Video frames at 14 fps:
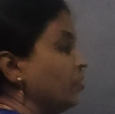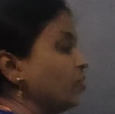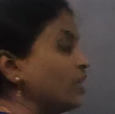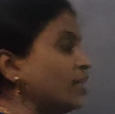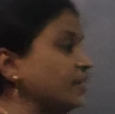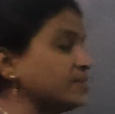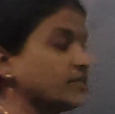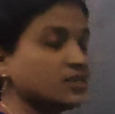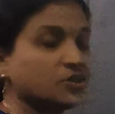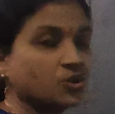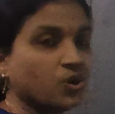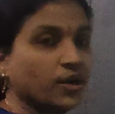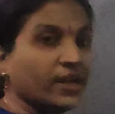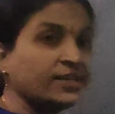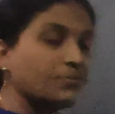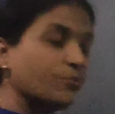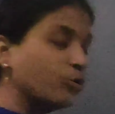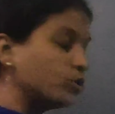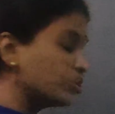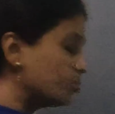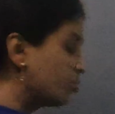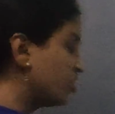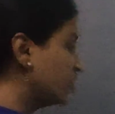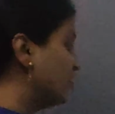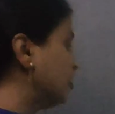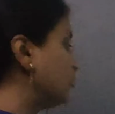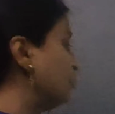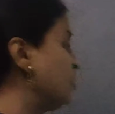Okay, it is called as monosporic
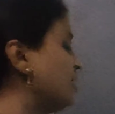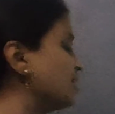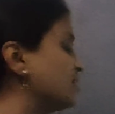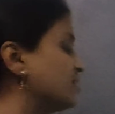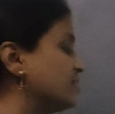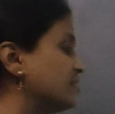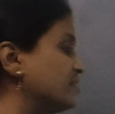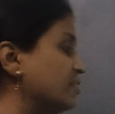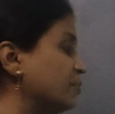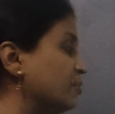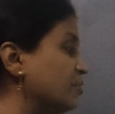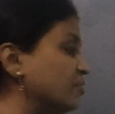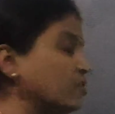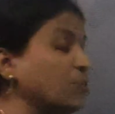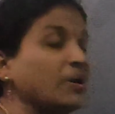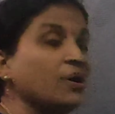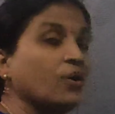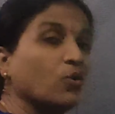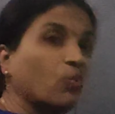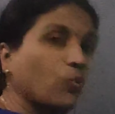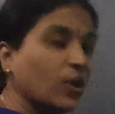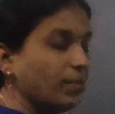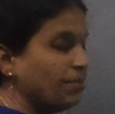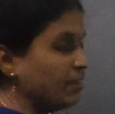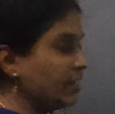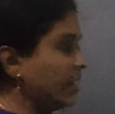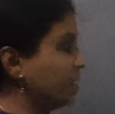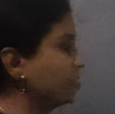development, as it is developing from one
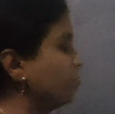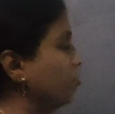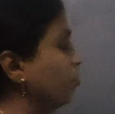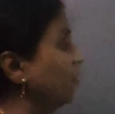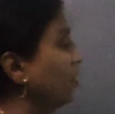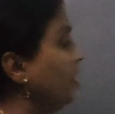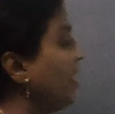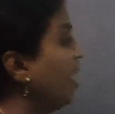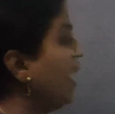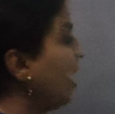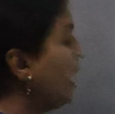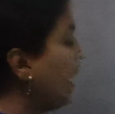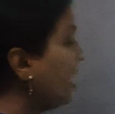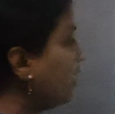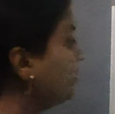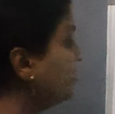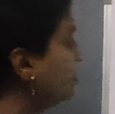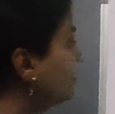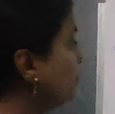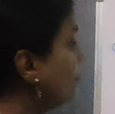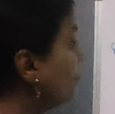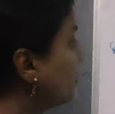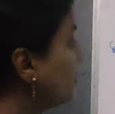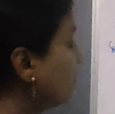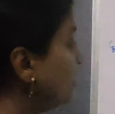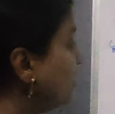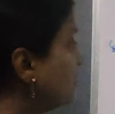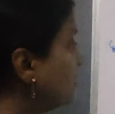megaspore. And
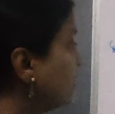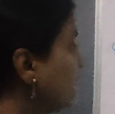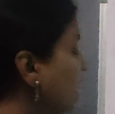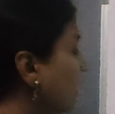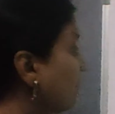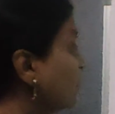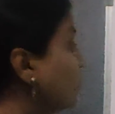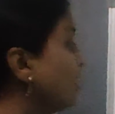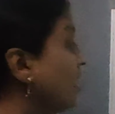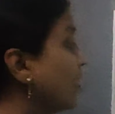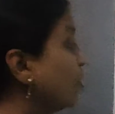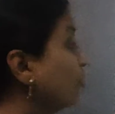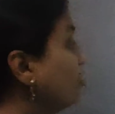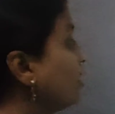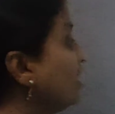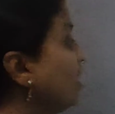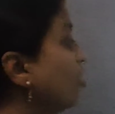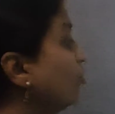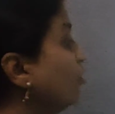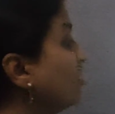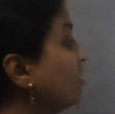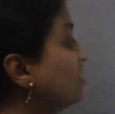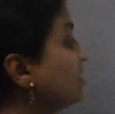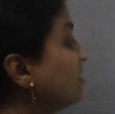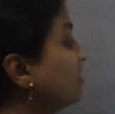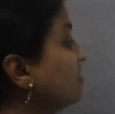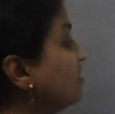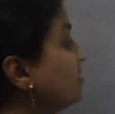these are having how many
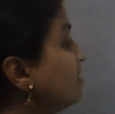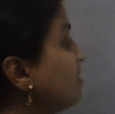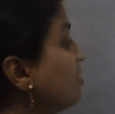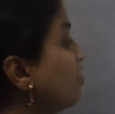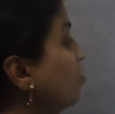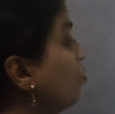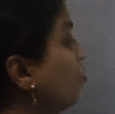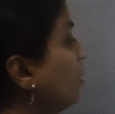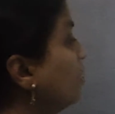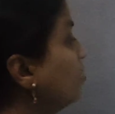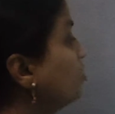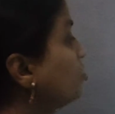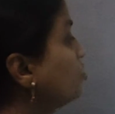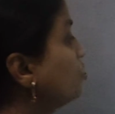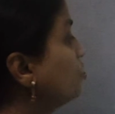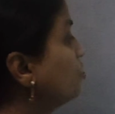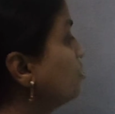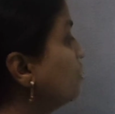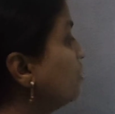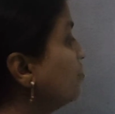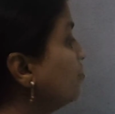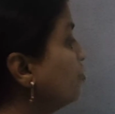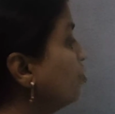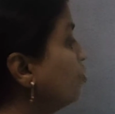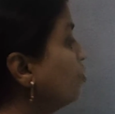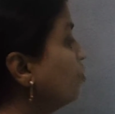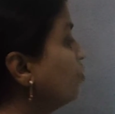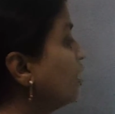cells? 1, 2, 3,
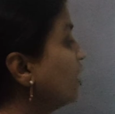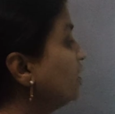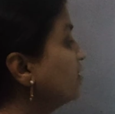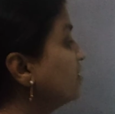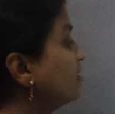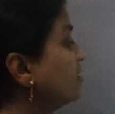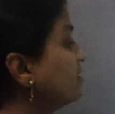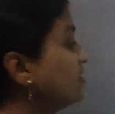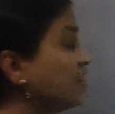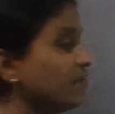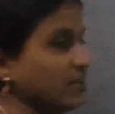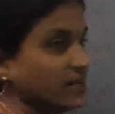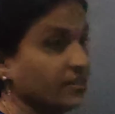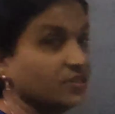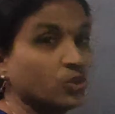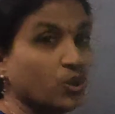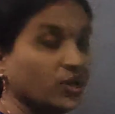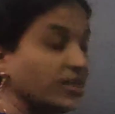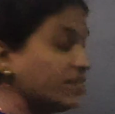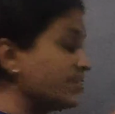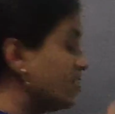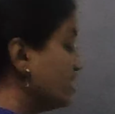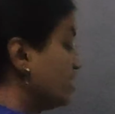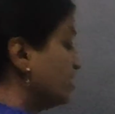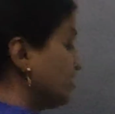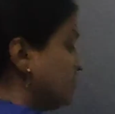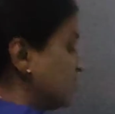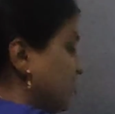4, 5, 6, 7. So it is
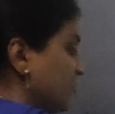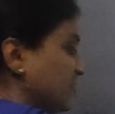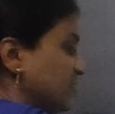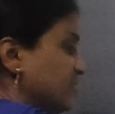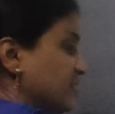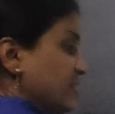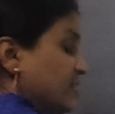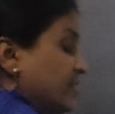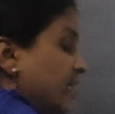7 cells.